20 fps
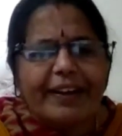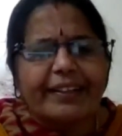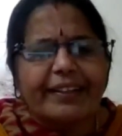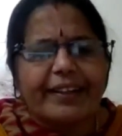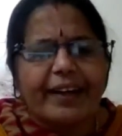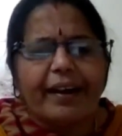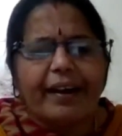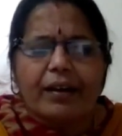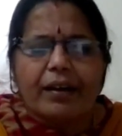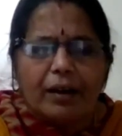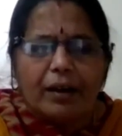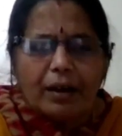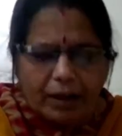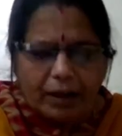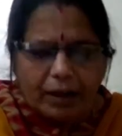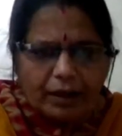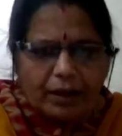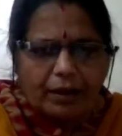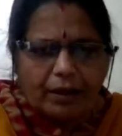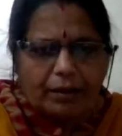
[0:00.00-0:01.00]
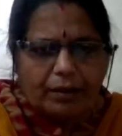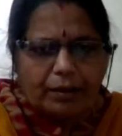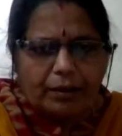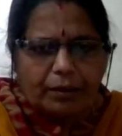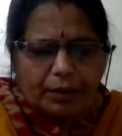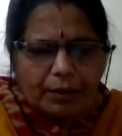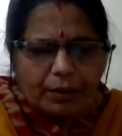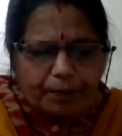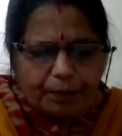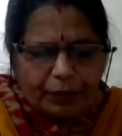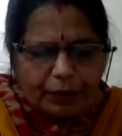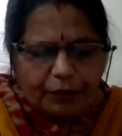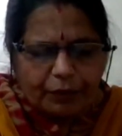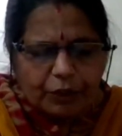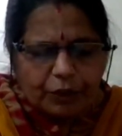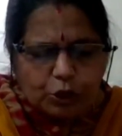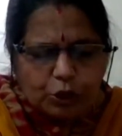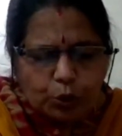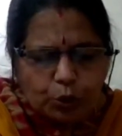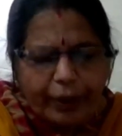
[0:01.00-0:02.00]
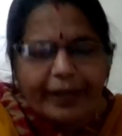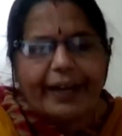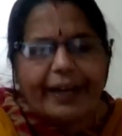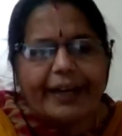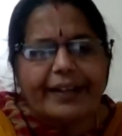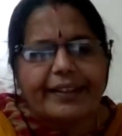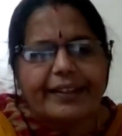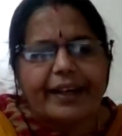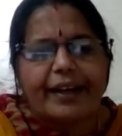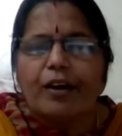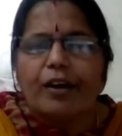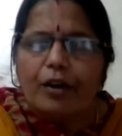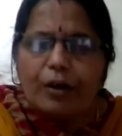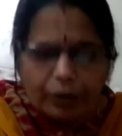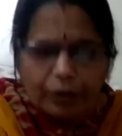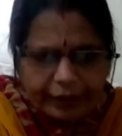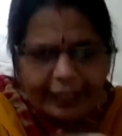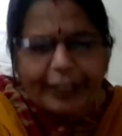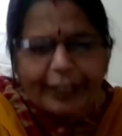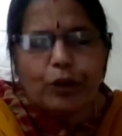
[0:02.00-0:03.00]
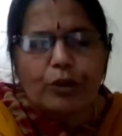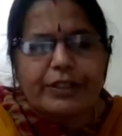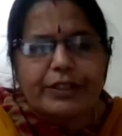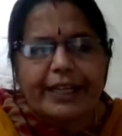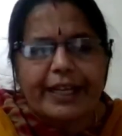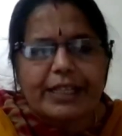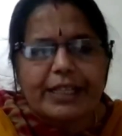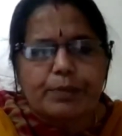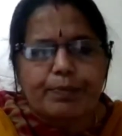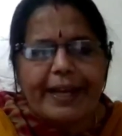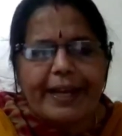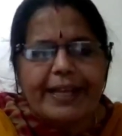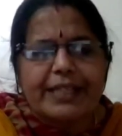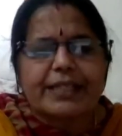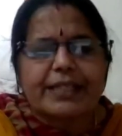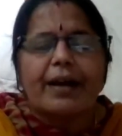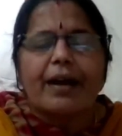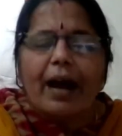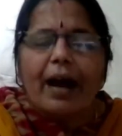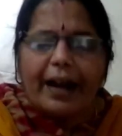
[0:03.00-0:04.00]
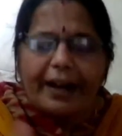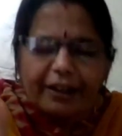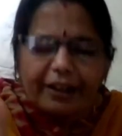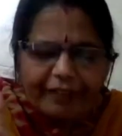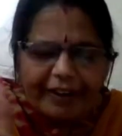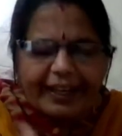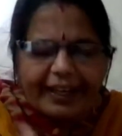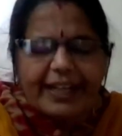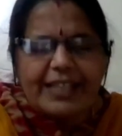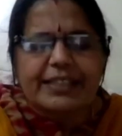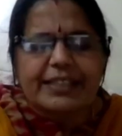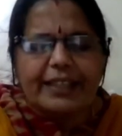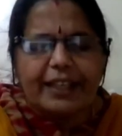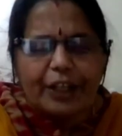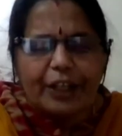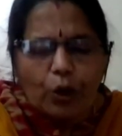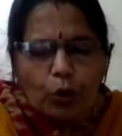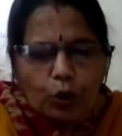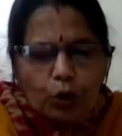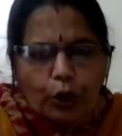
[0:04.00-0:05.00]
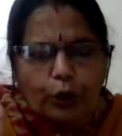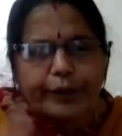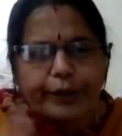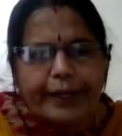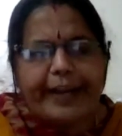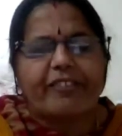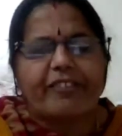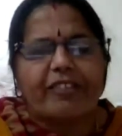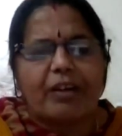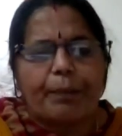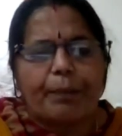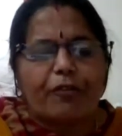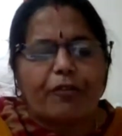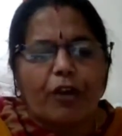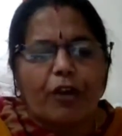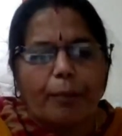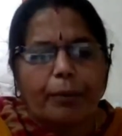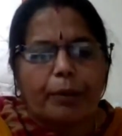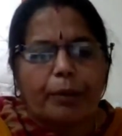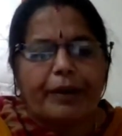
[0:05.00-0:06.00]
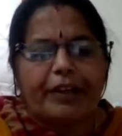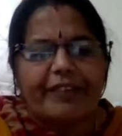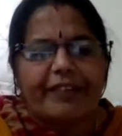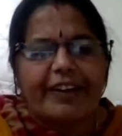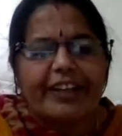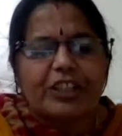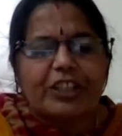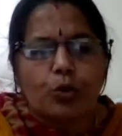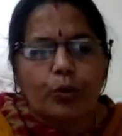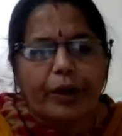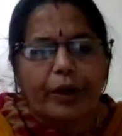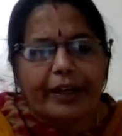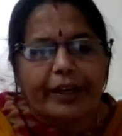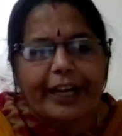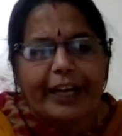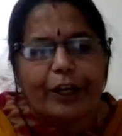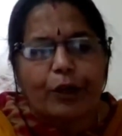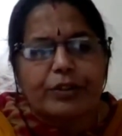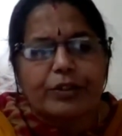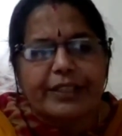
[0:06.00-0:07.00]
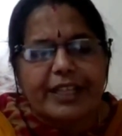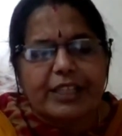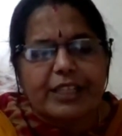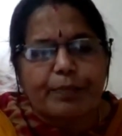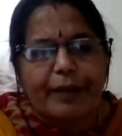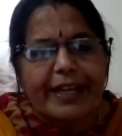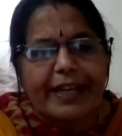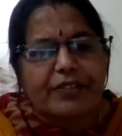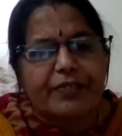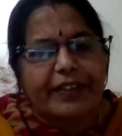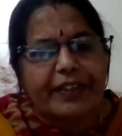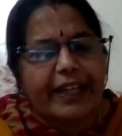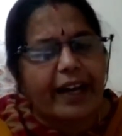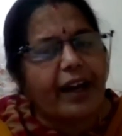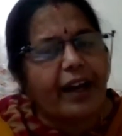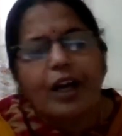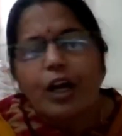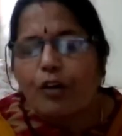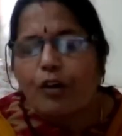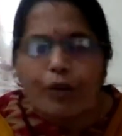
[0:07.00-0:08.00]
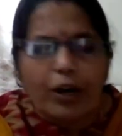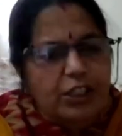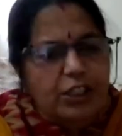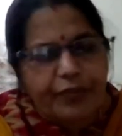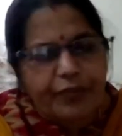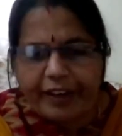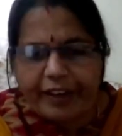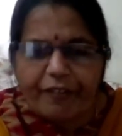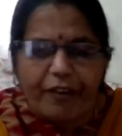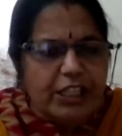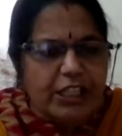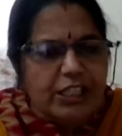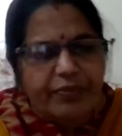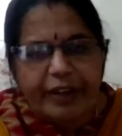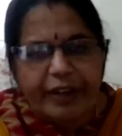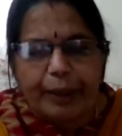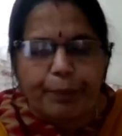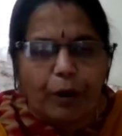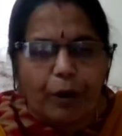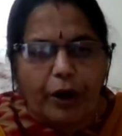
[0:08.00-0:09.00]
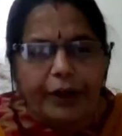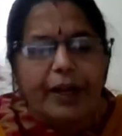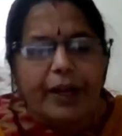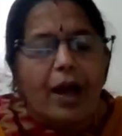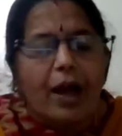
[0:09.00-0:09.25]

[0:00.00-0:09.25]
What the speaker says: the sugar and the nitrogenous base, and whereas the nucleotide will be formed between sugar nitrogenous base with the phosphate bond.